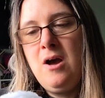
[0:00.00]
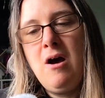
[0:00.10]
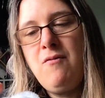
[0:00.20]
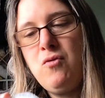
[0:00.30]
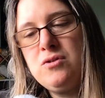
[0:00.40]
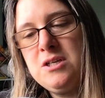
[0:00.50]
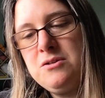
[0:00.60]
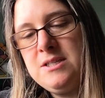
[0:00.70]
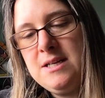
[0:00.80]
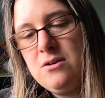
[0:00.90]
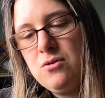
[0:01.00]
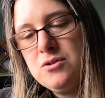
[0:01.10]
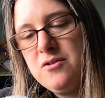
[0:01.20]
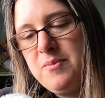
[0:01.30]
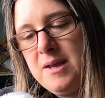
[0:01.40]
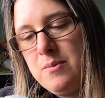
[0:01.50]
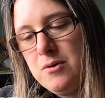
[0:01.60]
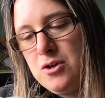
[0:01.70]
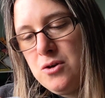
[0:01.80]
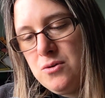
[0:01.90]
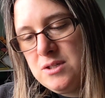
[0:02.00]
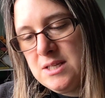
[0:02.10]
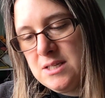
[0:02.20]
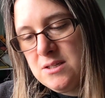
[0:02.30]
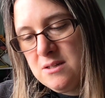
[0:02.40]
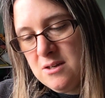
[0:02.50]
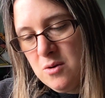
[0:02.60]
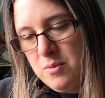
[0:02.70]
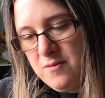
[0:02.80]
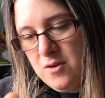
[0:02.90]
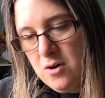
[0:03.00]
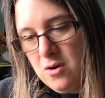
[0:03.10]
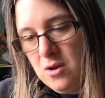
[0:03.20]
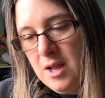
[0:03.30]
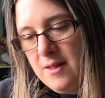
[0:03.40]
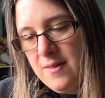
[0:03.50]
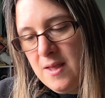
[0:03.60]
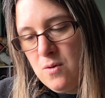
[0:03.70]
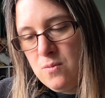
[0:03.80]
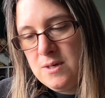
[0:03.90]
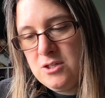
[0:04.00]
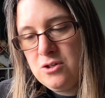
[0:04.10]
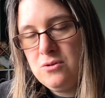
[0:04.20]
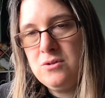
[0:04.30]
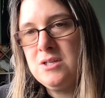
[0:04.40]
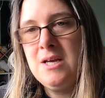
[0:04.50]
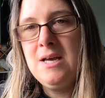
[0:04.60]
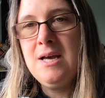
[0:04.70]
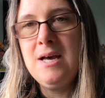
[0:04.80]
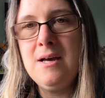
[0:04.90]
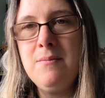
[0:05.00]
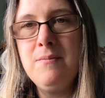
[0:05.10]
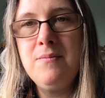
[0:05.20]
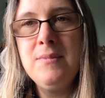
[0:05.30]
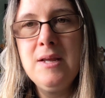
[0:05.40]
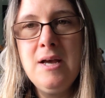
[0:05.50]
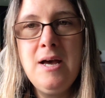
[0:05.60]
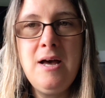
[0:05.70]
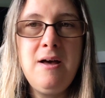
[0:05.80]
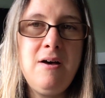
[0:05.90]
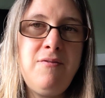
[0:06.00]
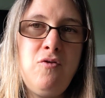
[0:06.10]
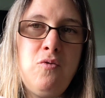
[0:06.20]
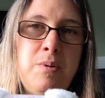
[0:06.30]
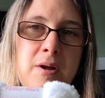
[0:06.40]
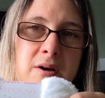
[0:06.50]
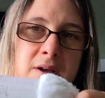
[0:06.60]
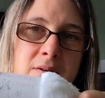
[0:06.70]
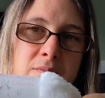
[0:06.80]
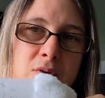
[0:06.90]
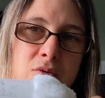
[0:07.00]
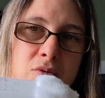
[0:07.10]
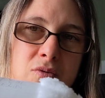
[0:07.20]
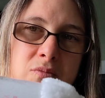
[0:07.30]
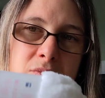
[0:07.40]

I've also seen lots of people use this type of yarn, and they always use a 4-ply or